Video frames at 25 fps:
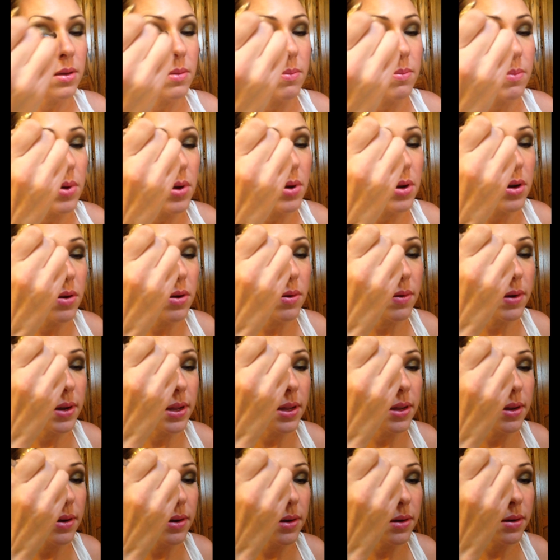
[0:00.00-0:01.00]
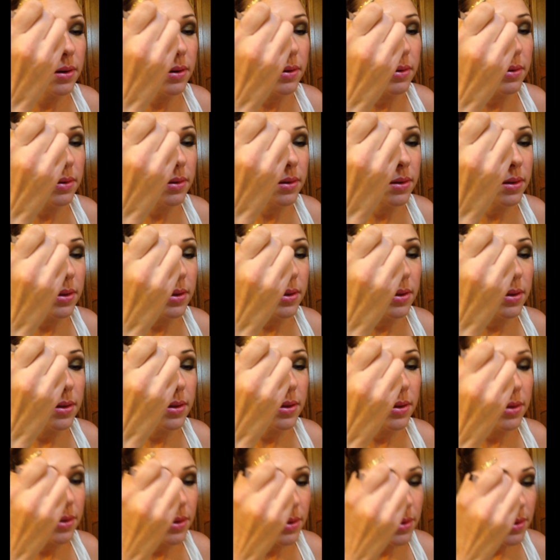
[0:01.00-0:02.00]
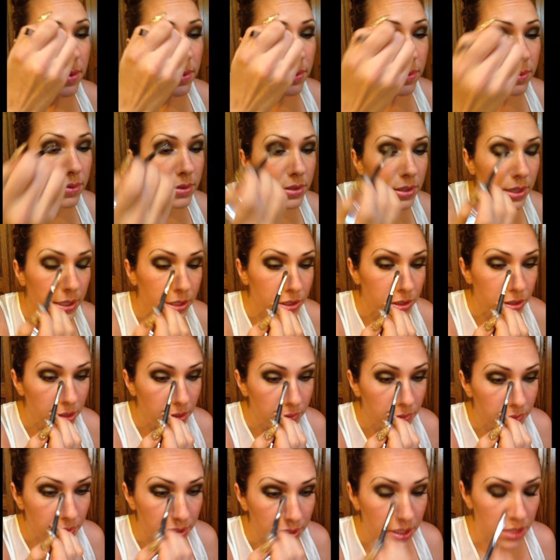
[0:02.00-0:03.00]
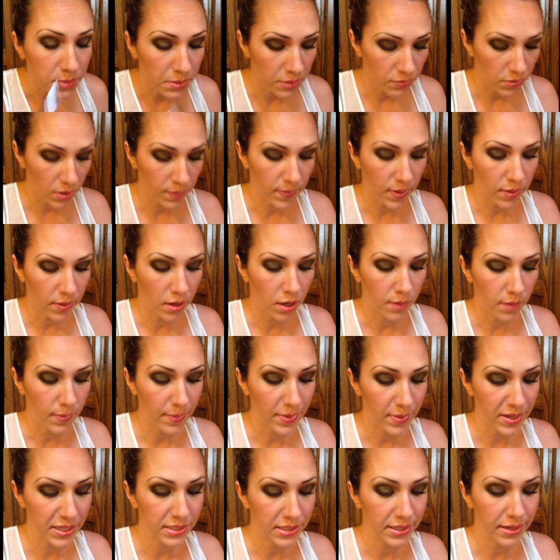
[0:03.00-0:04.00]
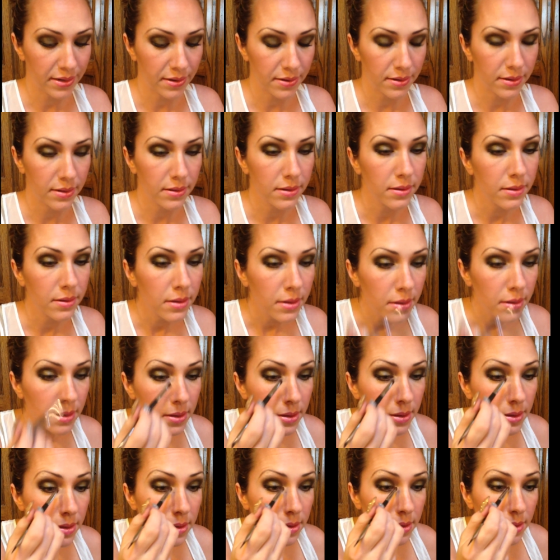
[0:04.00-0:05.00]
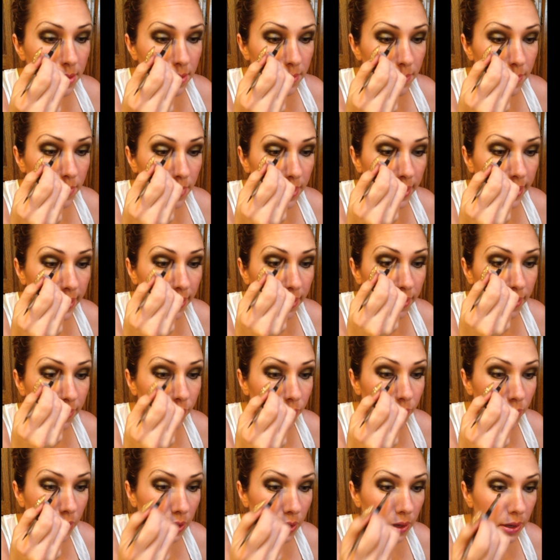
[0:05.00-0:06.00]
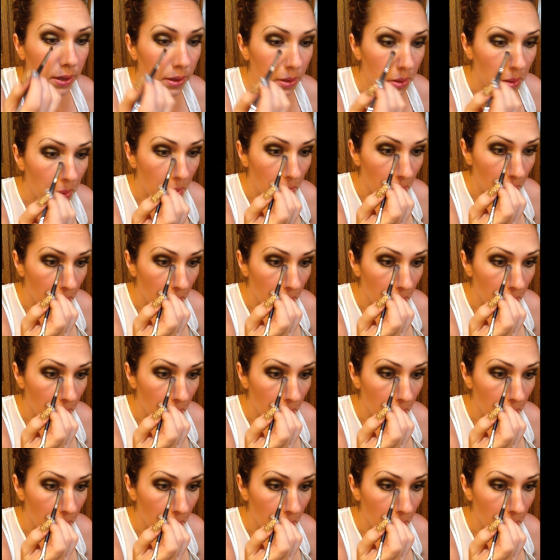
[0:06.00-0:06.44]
and put it right here, which I should have done this before, but on my mascara. I kind of forgot.